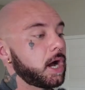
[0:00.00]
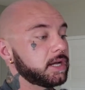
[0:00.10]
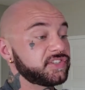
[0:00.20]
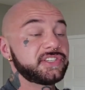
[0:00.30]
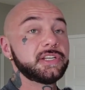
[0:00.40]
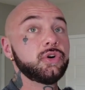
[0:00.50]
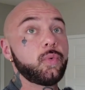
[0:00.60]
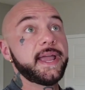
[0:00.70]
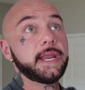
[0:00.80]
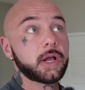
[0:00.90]
Still
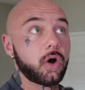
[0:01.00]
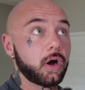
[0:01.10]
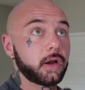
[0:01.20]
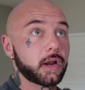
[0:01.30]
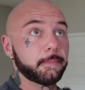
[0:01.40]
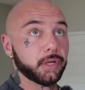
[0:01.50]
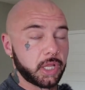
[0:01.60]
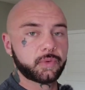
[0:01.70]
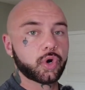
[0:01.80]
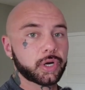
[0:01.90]
waiting on
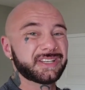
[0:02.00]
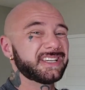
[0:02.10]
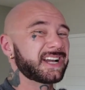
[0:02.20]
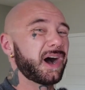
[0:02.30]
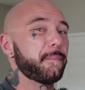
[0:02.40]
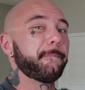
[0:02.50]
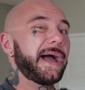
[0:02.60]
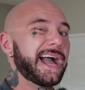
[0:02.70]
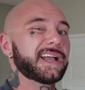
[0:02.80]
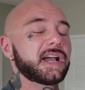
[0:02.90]
blood work to come
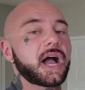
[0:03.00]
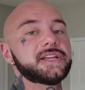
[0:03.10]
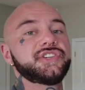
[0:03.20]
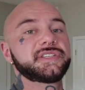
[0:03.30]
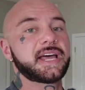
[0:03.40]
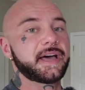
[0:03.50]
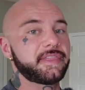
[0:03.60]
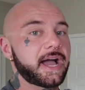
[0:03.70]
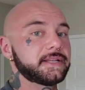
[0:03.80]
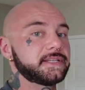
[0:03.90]
back. I just had
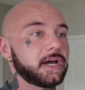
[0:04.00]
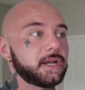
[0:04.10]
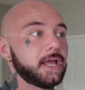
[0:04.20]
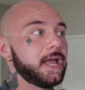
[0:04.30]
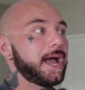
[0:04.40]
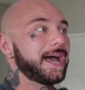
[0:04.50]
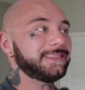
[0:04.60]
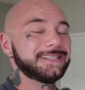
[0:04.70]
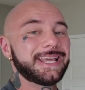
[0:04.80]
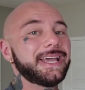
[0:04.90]
that done at
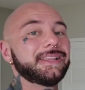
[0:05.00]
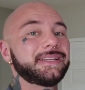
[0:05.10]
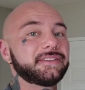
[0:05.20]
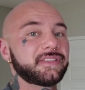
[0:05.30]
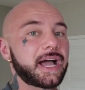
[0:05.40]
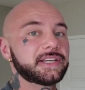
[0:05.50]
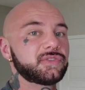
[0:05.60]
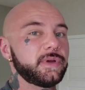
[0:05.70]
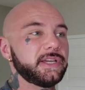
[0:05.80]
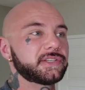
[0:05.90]
the tail end of
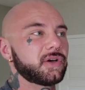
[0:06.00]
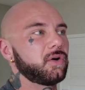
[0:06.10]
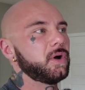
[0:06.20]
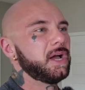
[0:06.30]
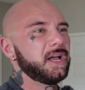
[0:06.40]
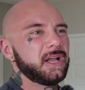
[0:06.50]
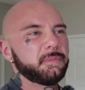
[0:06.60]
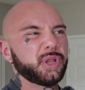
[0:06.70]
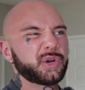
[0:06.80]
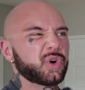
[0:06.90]
last week, so
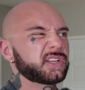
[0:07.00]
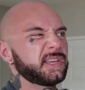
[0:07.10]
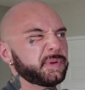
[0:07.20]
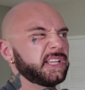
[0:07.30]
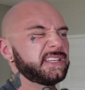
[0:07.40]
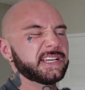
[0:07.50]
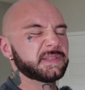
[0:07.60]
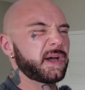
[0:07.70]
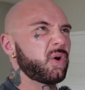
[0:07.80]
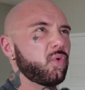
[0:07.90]
blood work typically takes
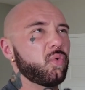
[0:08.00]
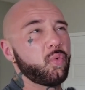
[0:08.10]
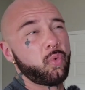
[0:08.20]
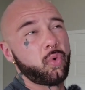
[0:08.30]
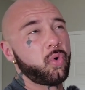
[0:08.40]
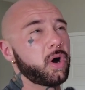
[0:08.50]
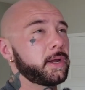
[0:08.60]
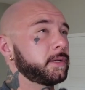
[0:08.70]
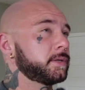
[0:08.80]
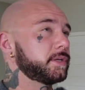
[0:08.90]
about
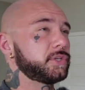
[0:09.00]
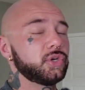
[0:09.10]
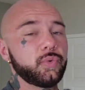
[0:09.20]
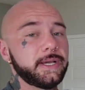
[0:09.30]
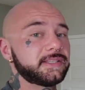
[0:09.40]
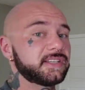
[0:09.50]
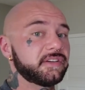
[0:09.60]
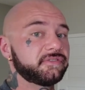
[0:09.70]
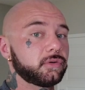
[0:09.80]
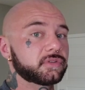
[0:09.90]
1 to 2 weeks to
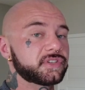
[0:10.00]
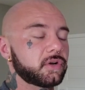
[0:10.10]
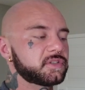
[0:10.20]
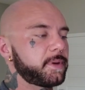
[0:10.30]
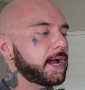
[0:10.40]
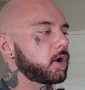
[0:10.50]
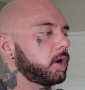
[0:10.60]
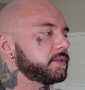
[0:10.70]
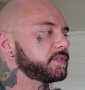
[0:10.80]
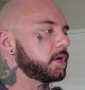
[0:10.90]
get full results back
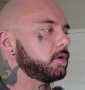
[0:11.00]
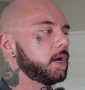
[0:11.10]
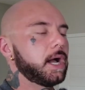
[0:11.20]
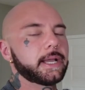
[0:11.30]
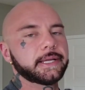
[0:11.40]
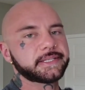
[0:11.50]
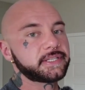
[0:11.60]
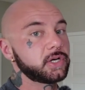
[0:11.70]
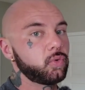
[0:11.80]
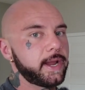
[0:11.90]
on. So again,
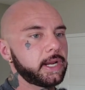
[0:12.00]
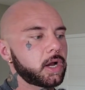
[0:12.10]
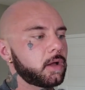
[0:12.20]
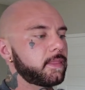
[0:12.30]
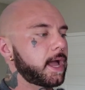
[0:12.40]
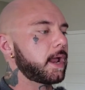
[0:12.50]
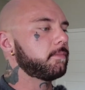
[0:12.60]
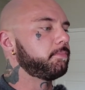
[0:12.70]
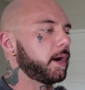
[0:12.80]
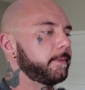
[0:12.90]
still waiting on
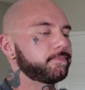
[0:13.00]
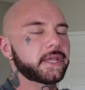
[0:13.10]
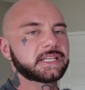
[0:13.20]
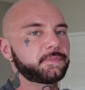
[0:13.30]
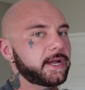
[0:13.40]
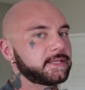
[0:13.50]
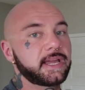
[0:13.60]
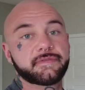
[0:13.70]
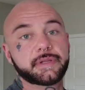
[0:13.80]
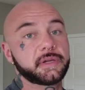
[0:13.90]
that, but
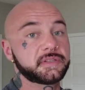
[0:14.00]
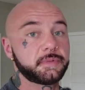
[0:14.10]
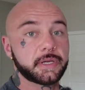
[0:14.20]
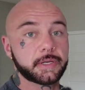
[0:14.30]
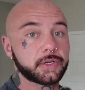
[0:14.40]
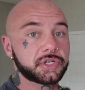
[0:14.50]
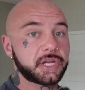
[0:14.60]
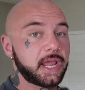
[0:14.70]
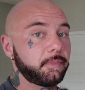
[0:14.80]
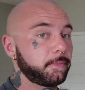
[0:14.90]
expecting everything to be in good
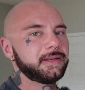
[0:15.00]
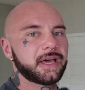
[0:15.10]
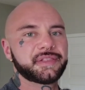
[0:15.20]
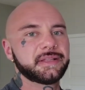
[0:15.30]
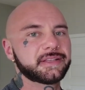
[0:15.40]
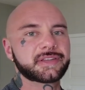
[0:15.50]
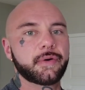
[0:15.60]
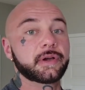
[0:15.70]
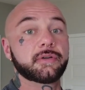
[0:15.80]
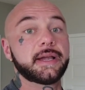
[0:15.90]
shape. Nothing that's
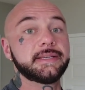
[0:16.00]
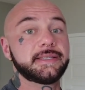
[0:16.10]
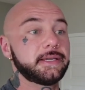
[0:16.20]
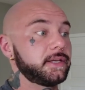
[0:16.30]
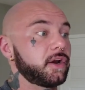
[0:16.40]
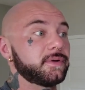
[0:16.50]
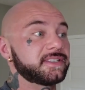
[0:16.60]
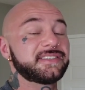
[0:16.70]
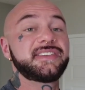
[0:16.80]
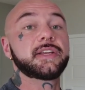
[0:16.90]
going crazy, as
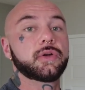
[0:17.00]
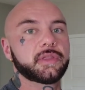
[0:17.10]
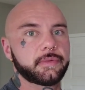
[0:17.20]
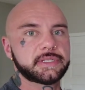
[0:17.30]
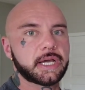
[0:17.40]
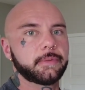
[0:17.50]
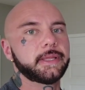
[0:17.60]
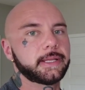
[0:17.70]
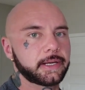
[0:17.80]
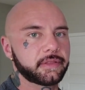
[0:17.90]
a signal that would tell
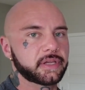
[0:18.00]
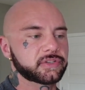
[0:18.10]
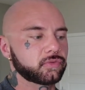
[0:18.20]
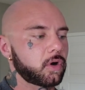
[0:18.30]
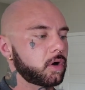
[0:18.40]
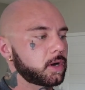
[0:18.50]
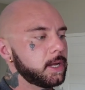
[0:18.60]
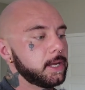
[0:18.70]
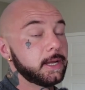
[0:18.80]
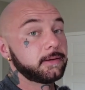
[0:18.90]
me that anything's wrong.
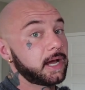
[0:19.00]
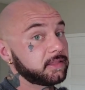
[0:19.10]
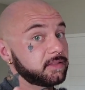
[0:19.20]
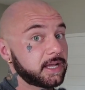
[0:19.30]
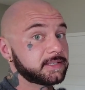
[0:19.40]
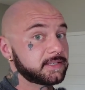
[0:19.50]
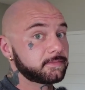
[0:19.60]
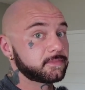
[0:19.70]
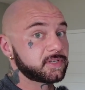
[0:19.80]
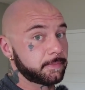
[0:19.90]
Not that that's
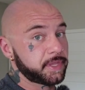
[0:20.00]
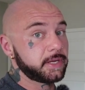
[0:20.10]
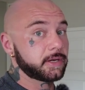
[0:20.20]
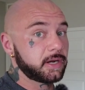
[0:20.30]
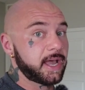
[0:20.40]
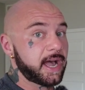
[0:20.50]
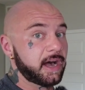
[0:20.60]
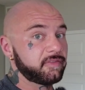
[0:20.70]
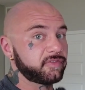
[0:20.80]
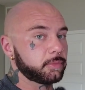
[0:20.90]
something you're gonna
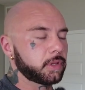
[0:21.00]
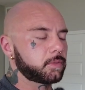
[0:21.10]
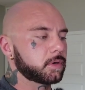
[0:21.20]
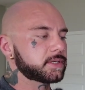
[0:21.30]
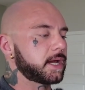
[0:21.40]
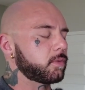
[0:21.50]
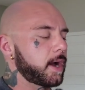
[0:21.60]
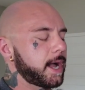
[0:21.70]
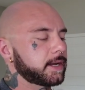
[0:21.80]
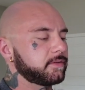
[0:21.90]
have if your blood work's out of
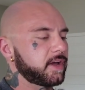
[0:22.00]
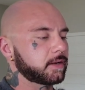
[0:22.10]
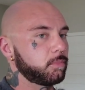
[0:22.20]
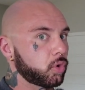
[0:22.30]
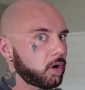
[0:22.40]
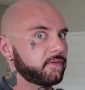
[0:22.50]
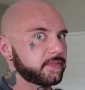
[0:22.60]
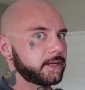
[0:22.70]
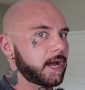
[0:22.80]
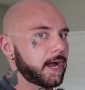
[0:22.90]
whack. In fact, more often
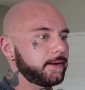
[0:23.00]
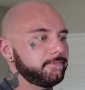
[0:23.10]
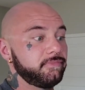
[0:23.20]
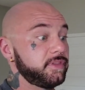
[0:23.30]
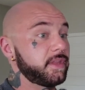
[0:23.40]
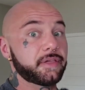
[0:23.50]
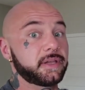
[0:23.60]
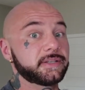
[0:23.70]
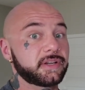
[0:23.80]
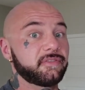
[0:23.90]
than not,
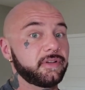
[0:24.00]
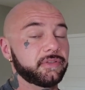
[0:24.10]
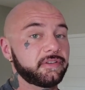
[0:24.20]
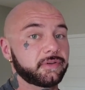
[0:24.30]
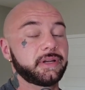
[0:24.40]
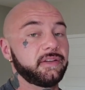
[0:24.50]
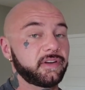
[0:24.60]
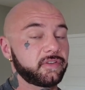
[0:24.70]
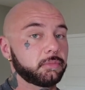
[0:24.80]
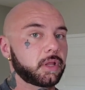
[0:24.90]
nothing is gonna feel different even
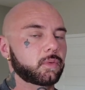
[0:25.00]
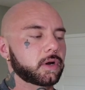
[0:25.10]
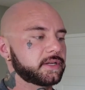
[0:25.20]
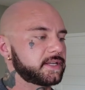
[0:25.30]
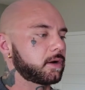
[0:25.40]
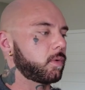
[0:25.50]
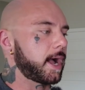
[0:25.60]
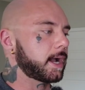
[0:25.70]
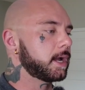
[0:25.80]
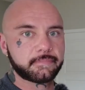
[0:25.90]
if your blood work is out of
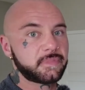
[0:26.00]
whack.